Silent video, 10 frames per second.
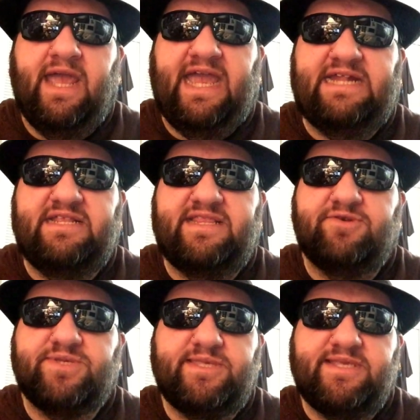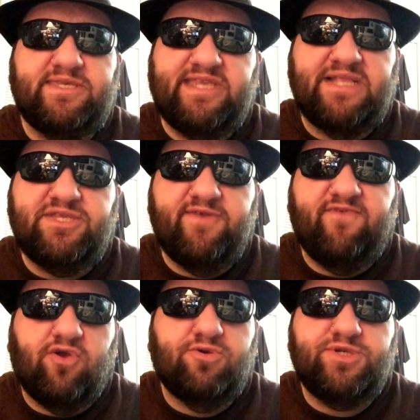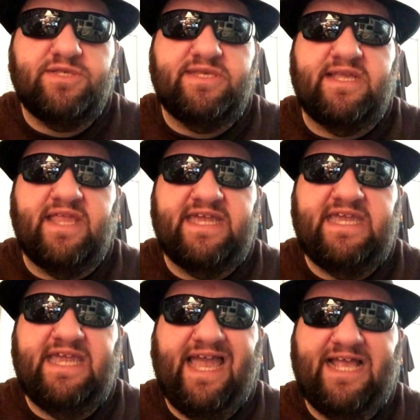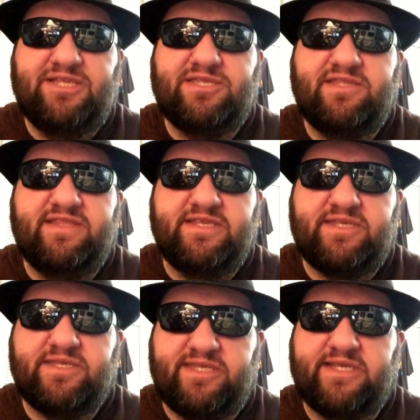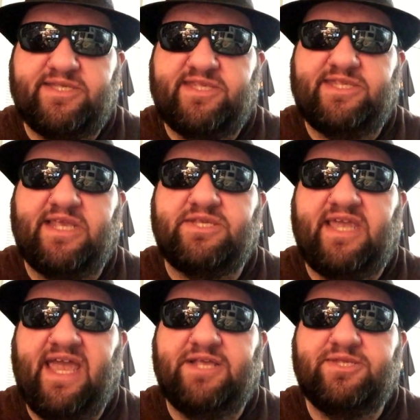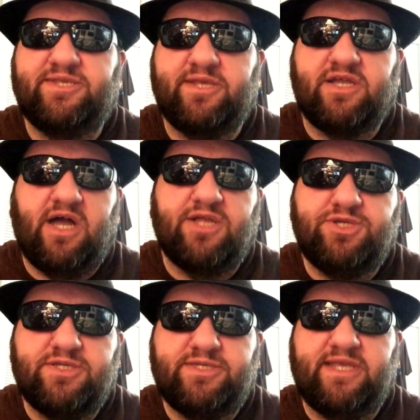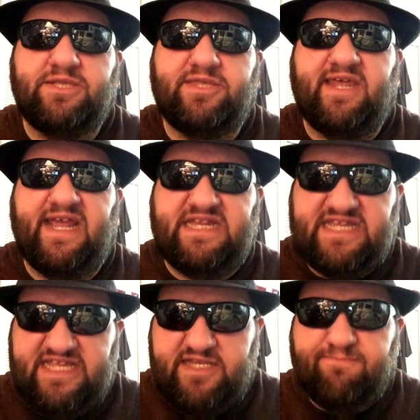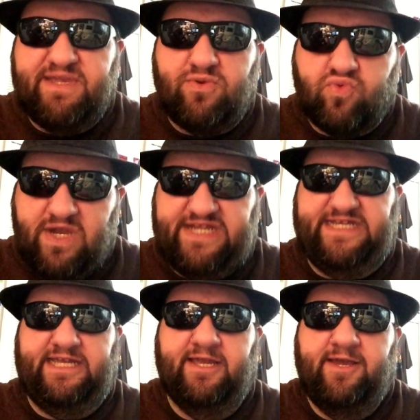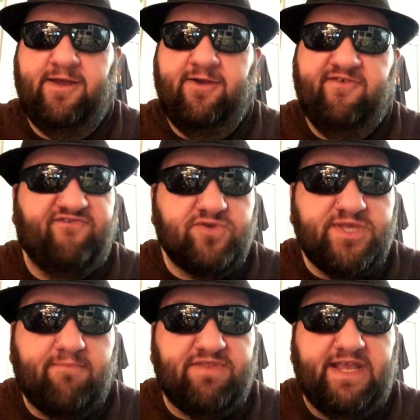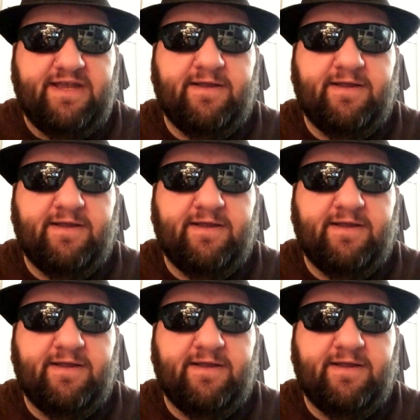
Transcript: And there's this sense of urgency, like he has this sixth sense. He has this unconscious sense that I need to be ready for something.